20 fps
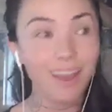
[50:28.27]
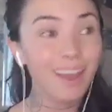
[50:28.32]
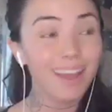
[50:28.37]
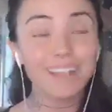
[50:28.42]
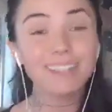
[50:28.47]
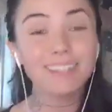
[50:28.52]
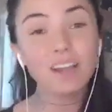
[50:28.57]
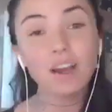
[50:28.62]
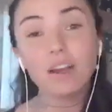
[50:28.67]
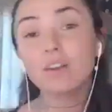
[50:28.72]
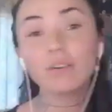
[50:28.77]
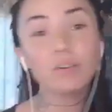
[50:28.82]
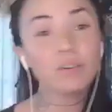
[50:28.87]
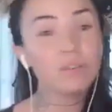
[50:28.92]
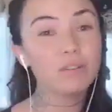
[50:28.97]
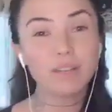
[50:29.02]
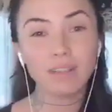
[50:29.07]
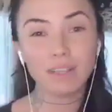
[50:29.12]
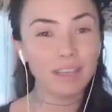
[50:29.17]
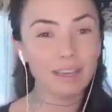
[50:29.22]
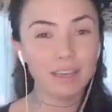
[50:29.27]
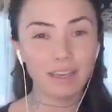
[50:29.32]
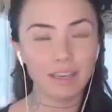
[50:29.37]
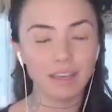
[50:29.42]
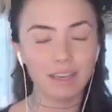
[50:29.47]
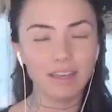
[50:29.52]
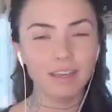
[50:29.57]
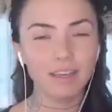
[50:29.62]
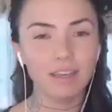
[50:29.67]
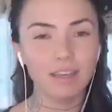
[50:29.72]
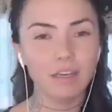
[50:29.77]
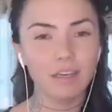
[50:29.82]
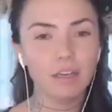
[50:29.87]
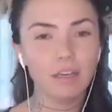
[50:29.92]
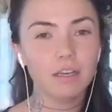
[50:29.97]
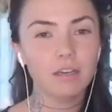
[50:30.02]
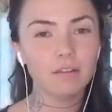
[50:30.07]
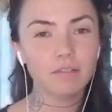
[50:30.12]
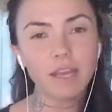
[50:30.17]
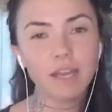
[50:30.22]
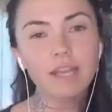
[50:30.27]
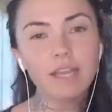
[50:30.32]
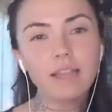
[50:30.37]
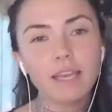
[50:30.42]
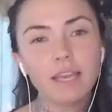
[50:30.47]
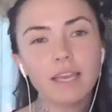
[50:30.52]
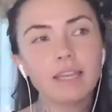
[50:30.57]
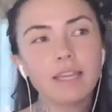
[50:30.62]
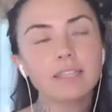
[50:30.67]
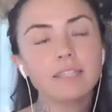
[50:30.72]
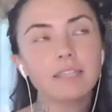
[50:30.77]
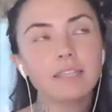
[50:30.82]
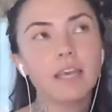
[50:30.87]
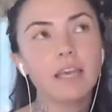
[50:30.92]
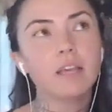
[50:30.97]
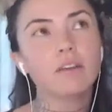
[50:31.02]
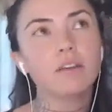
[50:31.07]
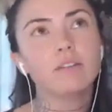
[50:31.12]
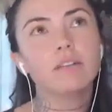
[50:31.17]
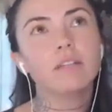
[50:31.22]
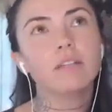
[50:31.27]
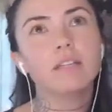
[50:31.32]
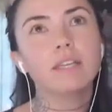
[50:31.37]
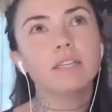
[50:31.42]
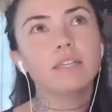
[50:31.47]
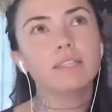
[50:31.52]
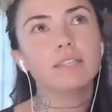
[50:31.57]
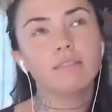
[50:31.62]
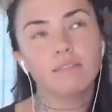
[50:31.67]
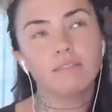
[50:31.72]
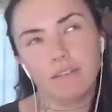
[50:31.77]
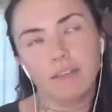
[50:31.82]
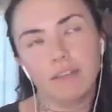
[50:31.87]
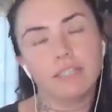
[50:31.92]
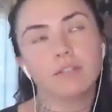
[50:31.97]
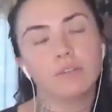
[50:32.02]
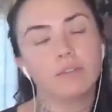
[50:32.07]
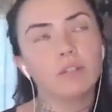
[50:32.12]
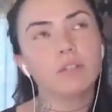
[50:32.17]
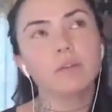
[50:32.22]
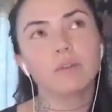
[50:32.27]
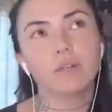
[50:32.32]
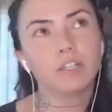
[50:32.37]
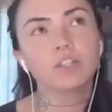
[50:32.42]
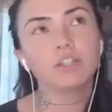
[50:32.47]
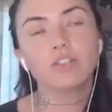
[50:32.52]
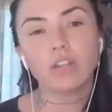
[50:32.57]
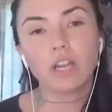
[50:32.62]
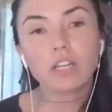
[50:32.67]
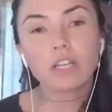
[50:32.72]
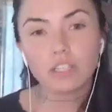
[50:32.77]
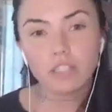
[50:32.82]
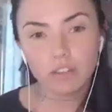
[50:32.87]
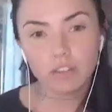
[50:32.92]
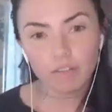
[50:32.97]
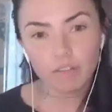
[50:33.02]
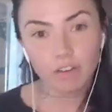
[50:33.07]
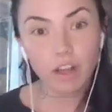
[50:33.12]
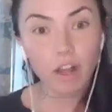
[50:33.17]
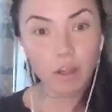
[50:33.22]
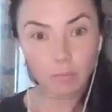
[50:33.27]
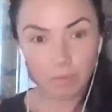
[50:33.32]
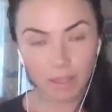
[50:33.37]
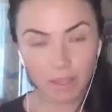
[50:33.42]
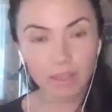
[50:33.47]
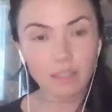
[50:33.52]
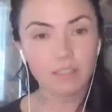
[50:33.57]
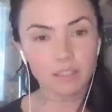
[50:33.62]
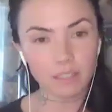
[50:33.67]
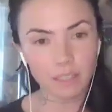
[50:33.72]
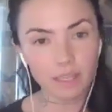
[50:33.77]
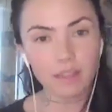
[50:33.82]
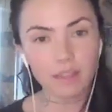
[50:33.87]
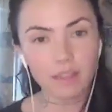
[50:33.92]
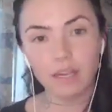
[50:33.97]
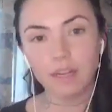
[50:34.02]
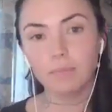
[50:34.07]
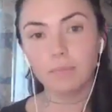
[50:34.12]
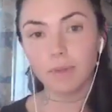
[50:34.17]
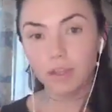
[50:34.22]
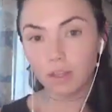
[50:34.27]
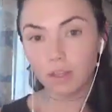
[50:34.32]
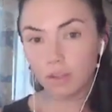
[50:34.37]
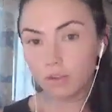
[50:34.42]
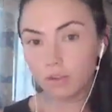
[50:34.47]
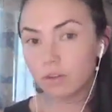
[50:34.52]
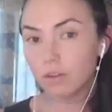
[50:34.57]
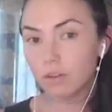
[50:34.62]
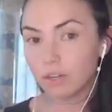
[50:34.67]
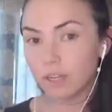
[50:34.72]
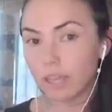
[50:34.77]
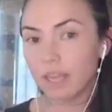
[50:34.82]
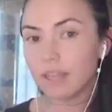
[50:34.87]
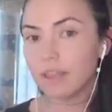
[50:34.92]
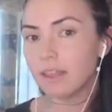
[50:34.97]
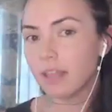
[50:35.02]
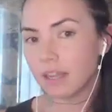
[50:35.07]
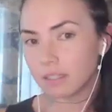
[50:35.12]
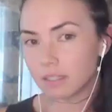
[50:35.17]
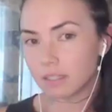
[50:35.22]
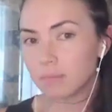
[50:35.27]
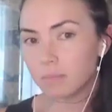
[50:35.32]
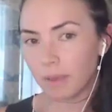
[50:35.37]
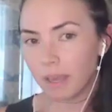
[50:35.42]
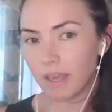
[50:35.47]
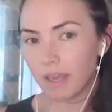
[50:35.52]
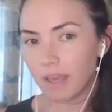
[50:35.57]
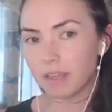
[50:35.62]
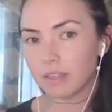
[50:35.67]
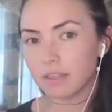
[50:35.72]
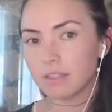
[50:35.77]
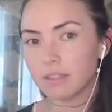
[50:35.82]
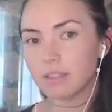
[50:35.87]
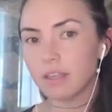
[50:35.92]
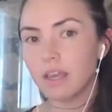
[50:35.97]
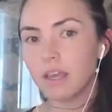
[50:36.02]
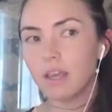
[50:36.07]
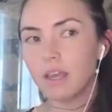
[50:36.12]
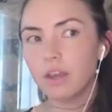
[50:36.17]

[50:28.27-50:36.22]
It's not Kundalini, right? Like it's Kundalini is a vessel or a structure for helping us get there, but you create that space.